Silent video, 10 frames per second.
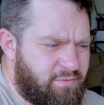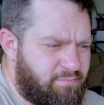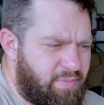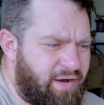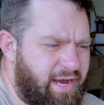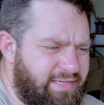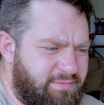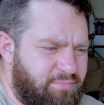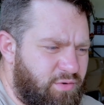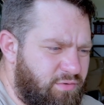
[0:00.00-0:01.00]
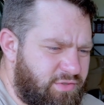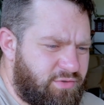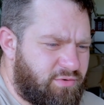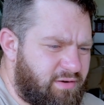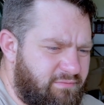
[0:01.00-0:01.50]
Bell Bowes
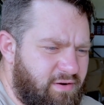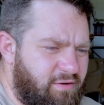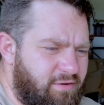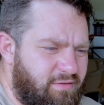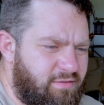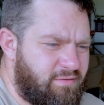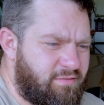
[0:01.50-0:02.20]
torque converter